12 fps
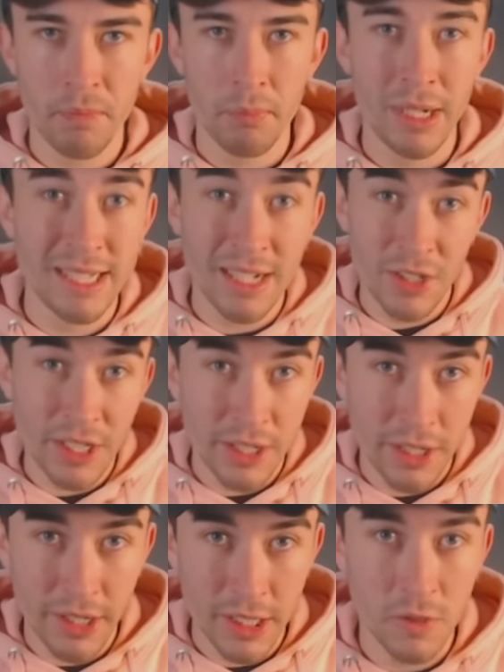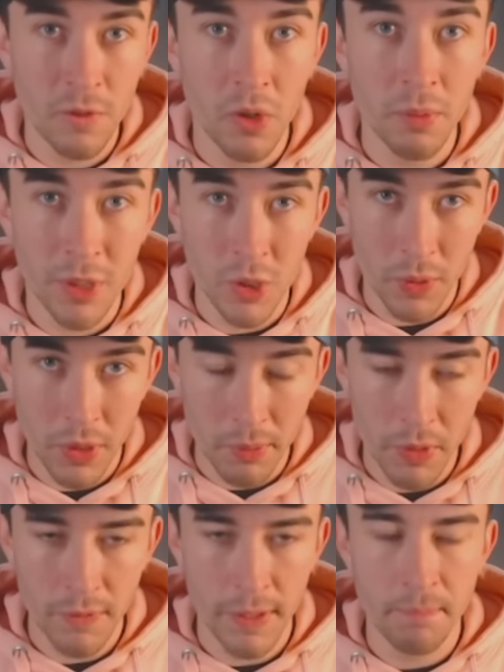But it's actually United's fault because we're not
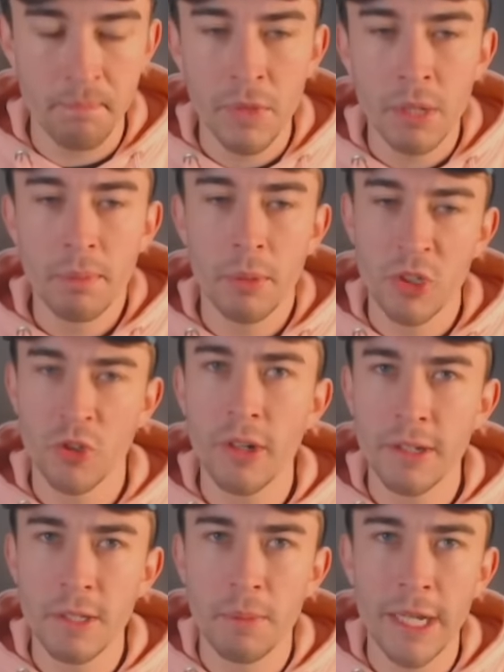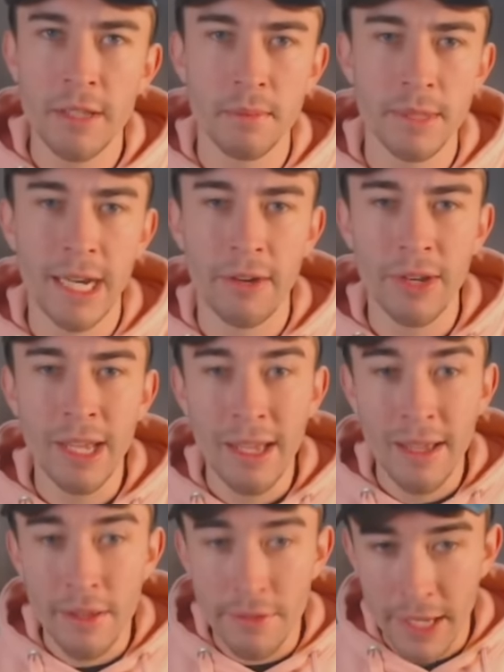moving them. But we're struggling to break them down.
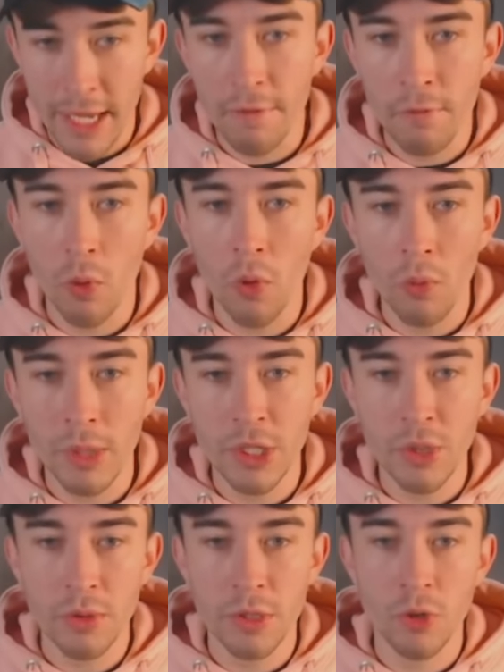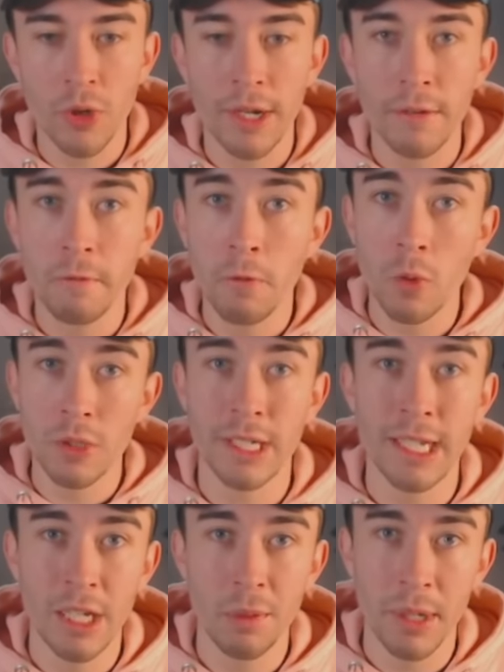Therefore, we choose to try and force it
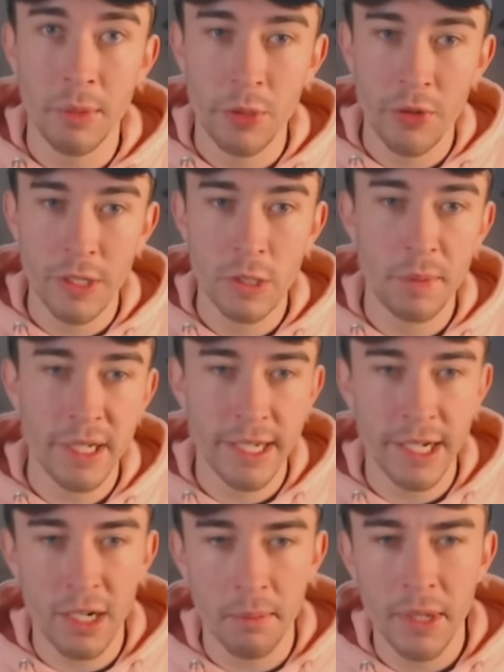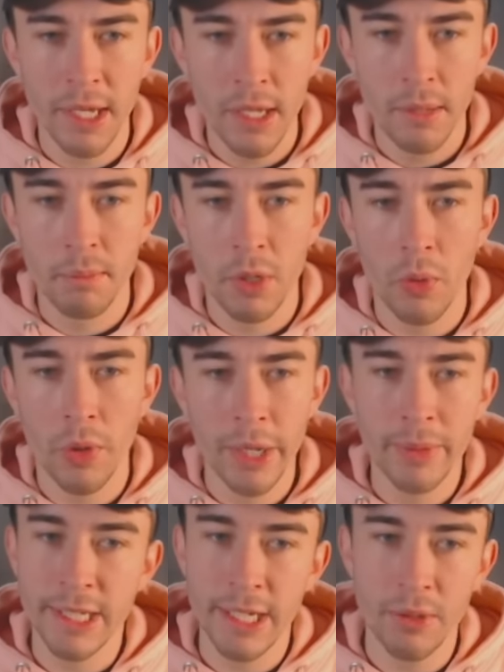a little bit. We try and speed it up. Maguire
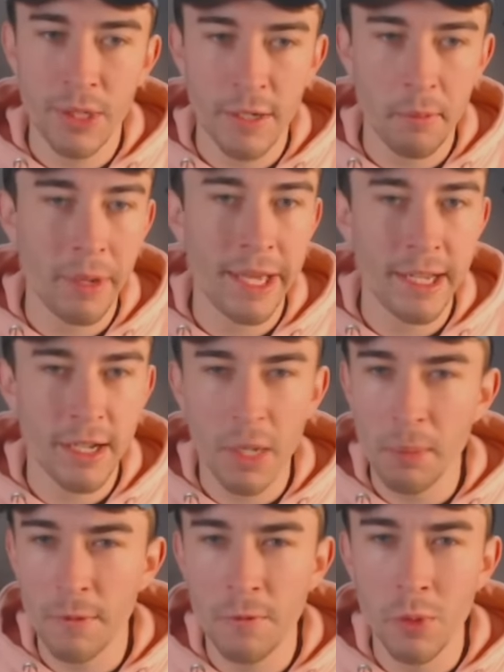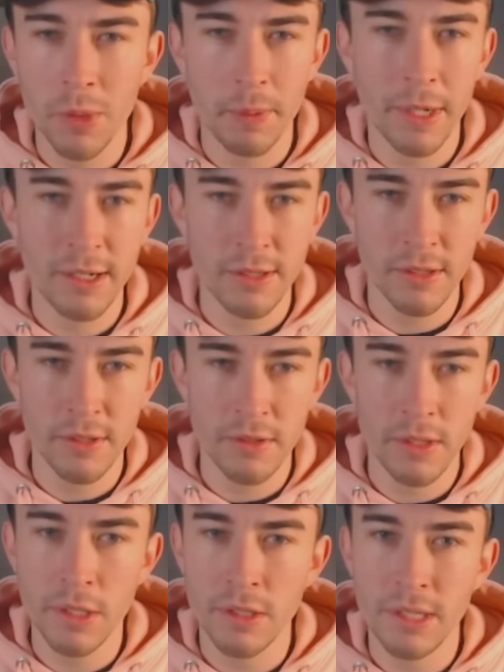was guilty of playing a couple of forward passes
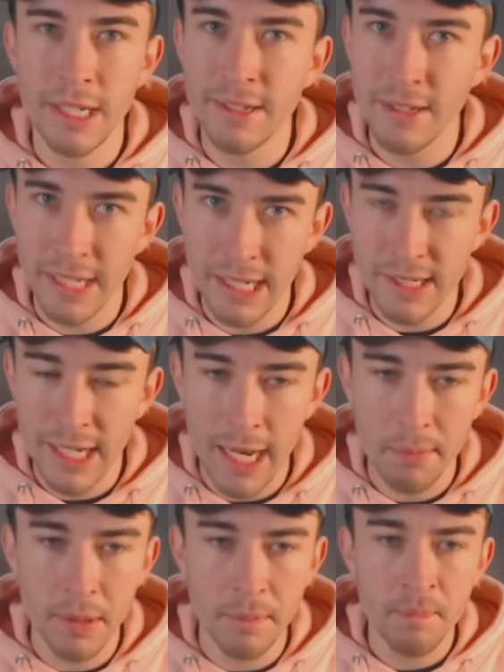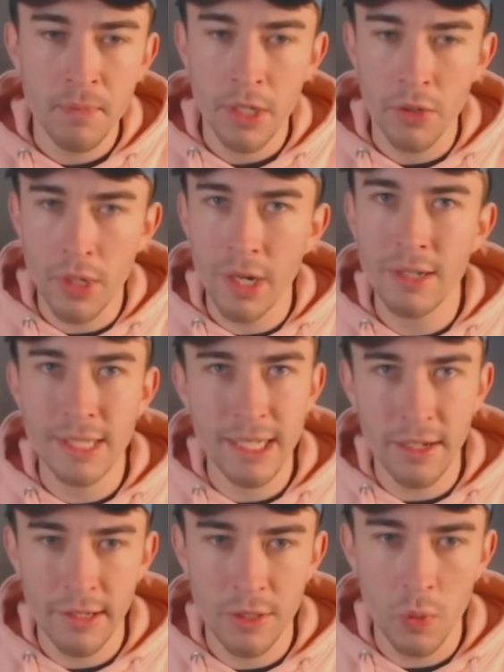that just didn't need to happen. Ugarte
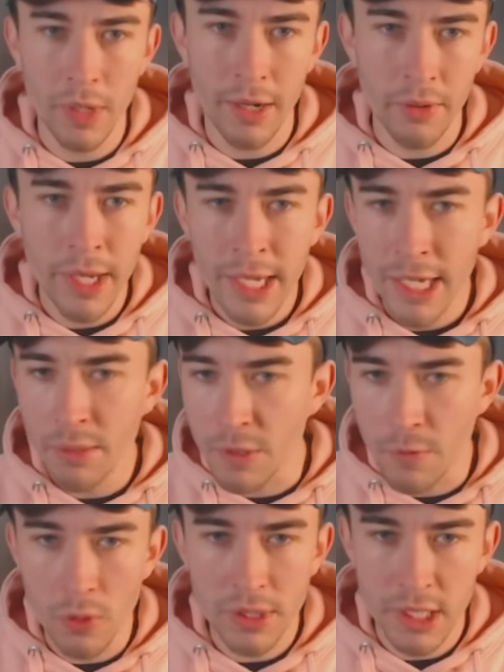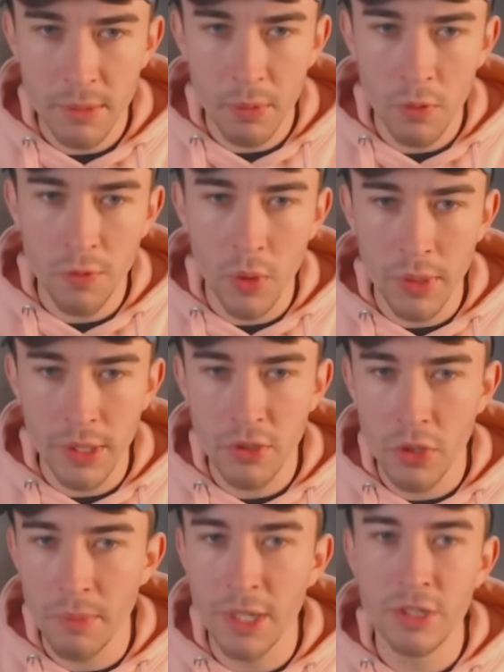done it as well. He was forcing the ball forward
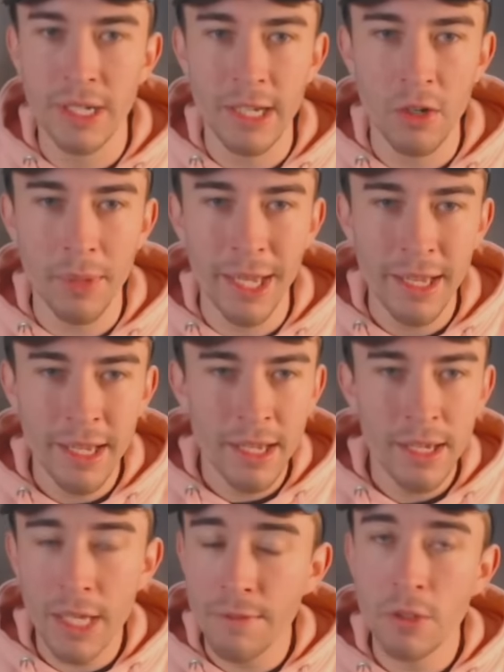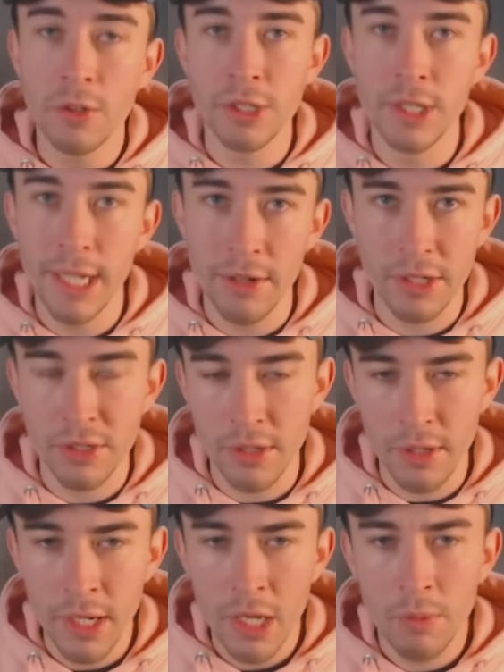too much a little bit. Even Christian
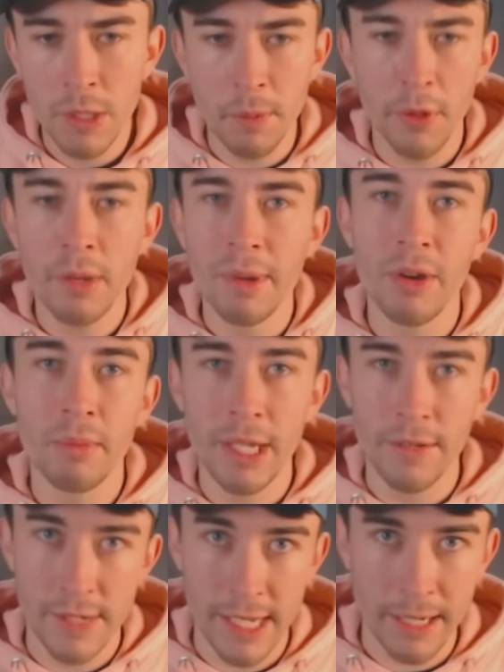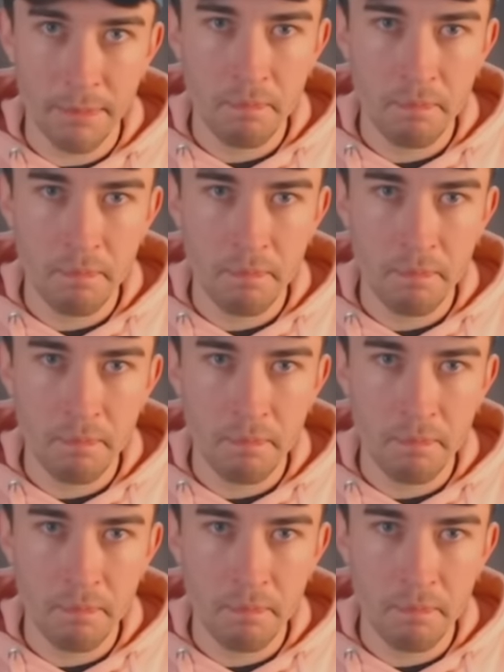Eriksen, we spoke about him the other day.